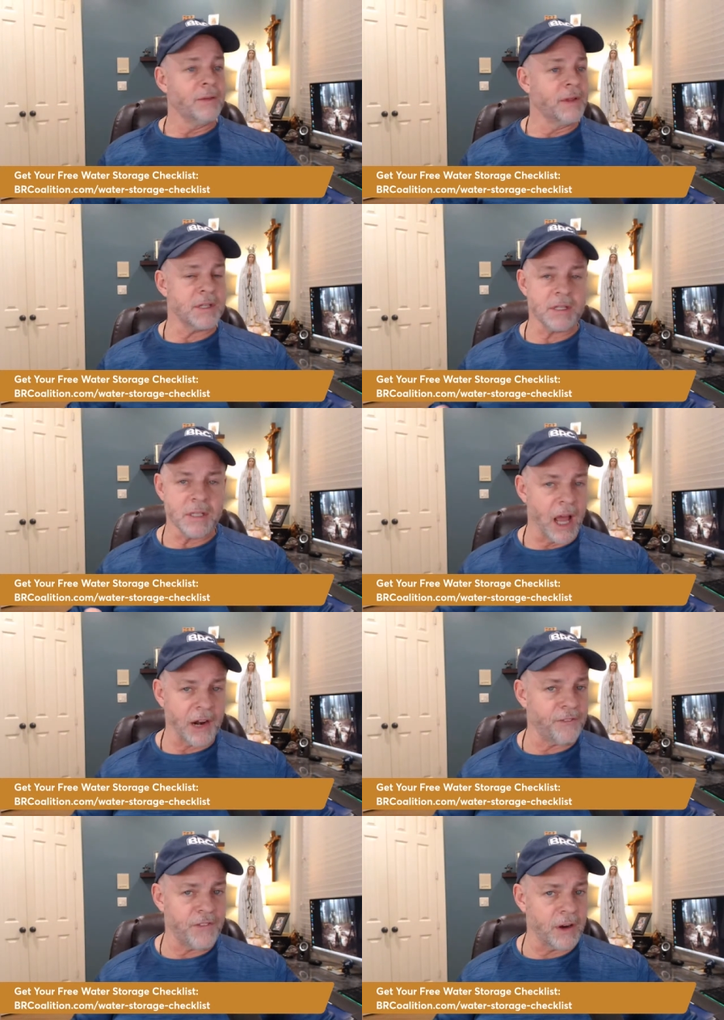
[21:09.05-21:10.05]
This is
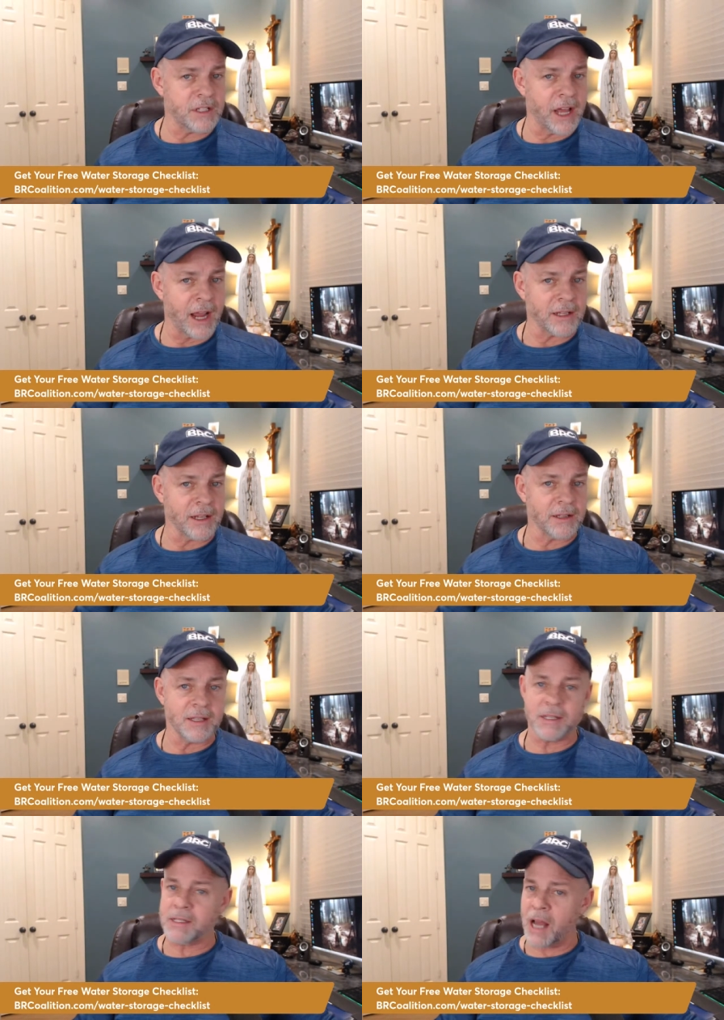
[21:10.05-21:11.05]
not a fear tactic.
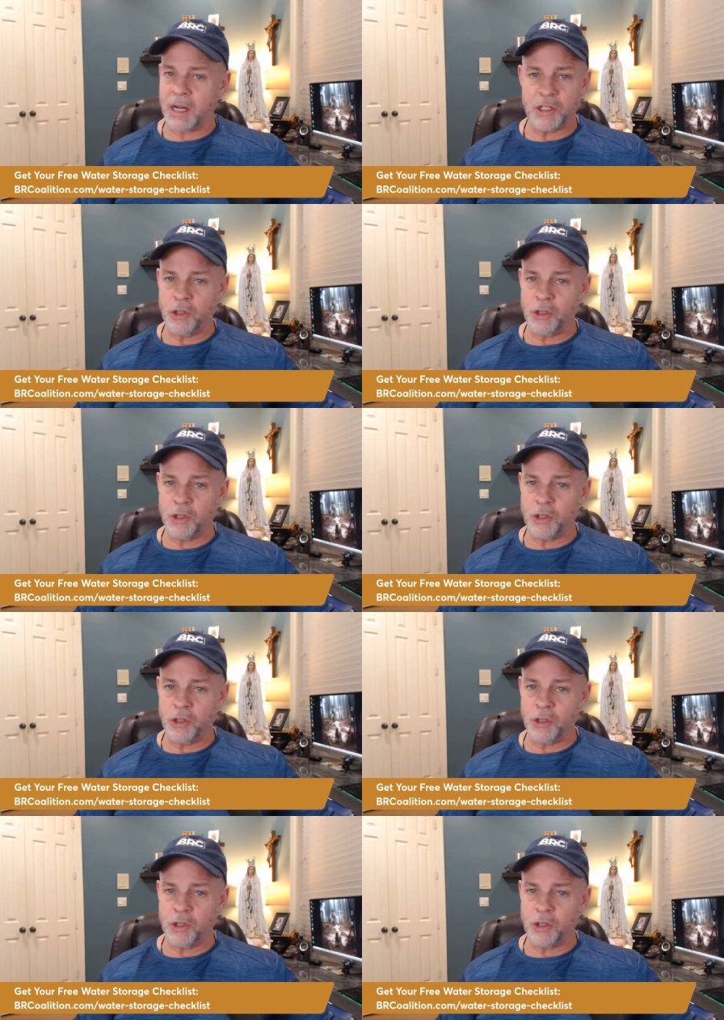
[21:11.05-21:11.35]
This is not